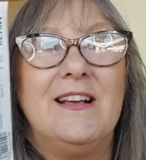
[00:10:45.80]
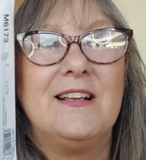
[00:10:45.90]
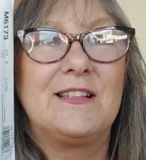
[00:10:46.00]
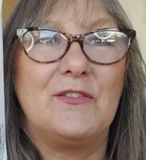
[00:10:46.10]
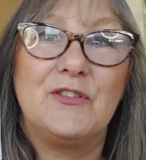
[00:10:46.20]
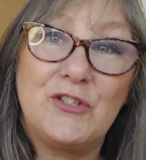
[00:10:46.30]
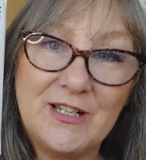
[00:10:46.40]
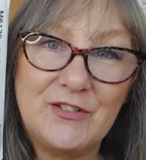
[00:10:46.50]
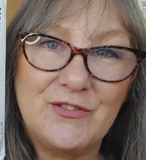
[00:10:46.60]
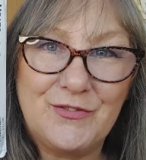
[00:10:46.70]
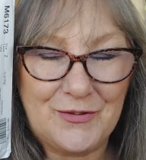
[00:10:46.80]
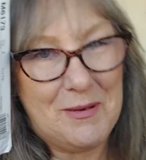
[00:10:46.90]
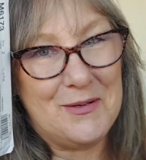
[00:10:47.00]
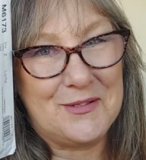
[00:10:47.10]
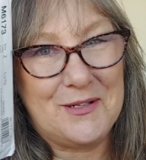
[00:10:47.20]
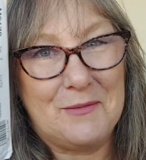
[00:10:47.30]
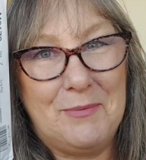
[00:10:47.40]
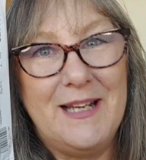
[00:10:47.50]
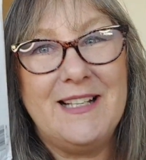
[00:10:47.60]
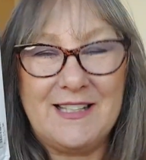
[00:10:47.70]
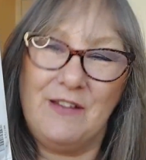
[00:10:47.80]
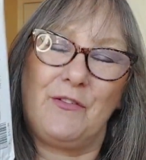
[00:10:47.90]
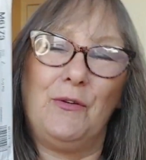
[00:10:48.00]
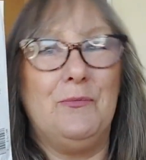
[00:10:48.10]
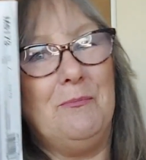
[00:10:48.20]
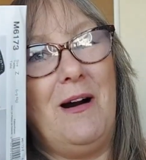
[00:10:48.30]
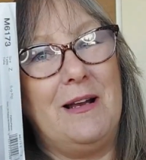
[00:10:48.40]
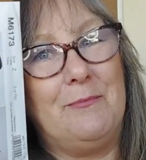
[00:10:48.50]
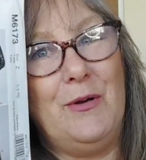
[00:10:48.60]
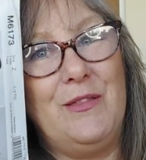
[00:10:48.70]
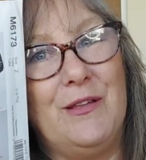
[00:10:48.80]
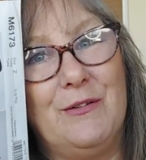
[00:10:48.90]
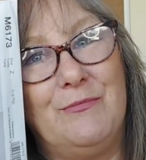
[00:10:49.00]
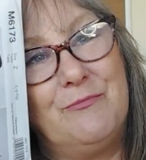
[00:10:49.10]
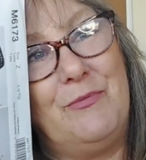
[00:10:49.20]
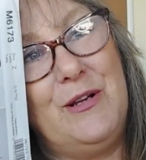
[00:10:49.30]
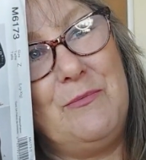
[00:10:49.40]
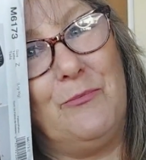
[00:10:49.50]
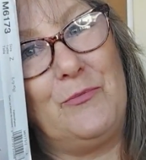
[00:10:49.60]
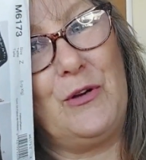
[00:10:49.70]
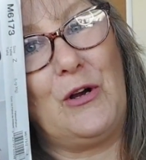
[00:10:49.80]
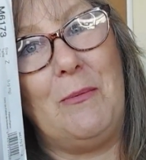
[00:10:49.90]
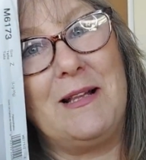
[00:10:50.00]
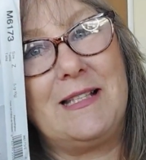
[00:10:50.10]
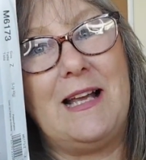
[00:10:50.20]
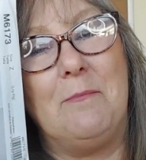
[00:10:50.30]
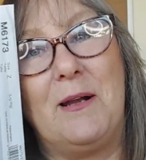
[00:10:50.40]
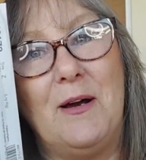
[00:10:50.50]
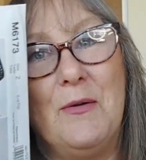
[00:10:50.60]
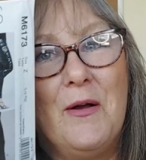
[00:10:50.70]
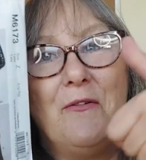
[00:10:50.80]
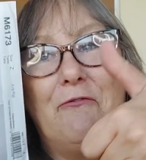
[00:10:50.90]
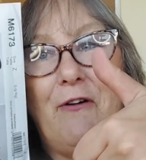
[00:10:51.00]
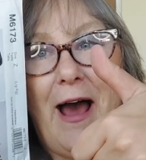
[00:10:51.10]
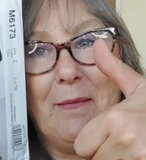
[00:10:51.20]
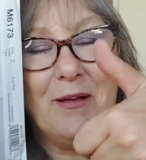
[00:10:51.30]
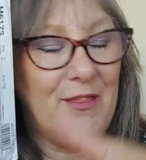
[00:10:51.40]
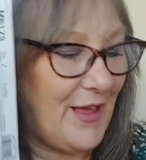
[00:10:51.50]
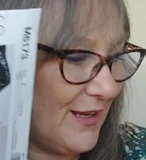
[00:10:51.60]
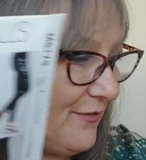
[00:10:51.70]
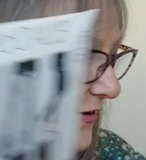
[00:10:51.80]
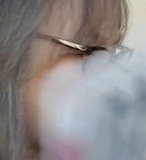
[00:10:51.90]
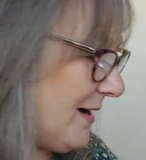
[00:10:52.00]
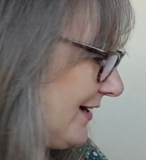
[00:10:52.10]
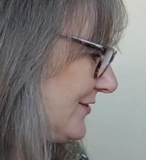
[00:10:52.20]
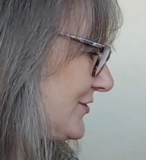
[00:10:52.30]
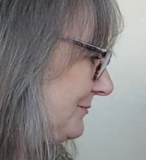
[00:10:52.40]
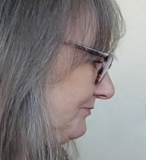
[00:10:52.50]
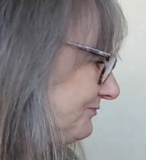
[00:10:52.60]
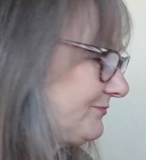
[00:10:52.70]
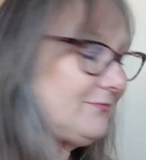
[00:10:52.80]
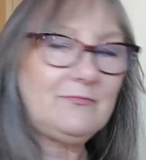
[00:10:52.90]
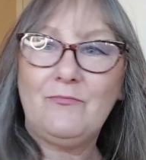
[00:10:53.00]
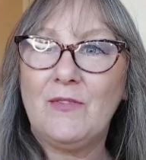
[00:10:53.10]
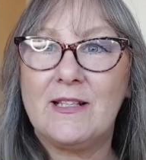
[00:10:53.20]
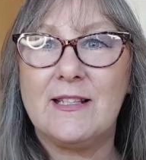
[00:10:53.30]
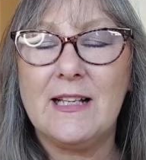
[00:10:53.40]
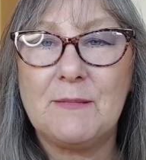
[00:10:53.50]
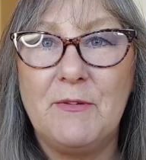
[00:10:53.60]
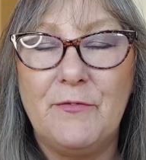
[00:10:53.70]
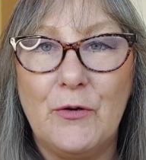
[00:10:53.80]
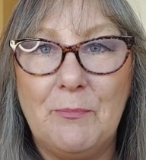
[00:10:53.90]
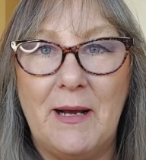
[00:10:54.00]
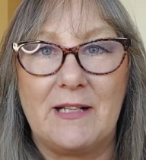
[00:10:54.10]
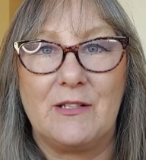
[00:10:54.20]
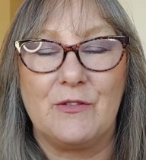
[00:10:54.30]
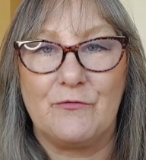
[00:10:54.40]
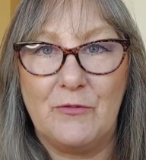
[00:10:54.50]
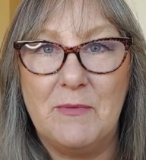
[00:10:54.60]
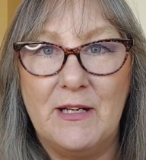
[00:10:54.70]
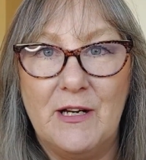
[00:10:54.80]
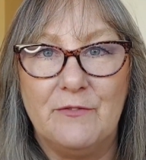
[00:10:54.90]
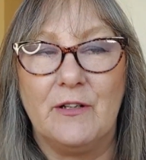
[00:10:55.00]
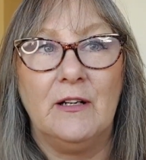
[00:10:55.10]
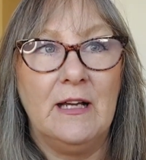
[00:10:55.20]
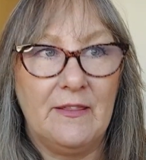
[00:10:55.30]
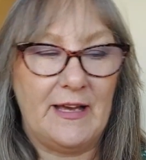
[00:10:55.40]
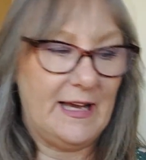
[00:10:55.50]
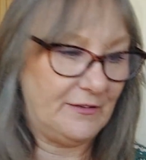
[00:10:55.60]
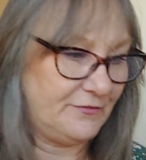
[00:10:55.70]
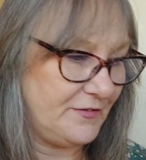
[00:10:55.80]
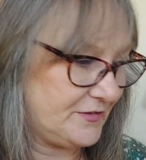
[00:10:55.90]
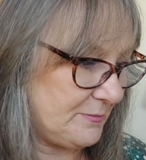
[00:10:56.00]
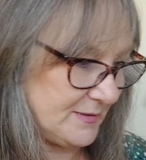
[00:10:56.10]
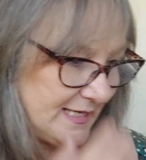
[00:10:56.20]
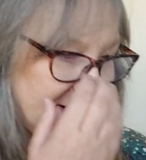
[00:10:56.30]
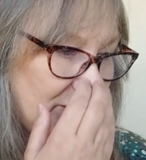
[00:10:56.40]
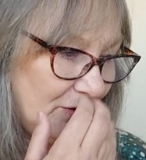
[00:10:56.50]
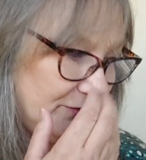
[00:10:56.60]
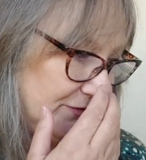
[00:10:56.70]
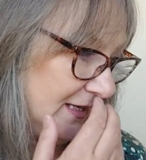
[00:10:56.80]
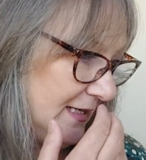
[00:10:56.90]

So suggestions on a postcard, please, and if you couldn't mind putting your comments down below. Fab, thank you very much. So that's my 4 patterns from Minerva. They had 50% off.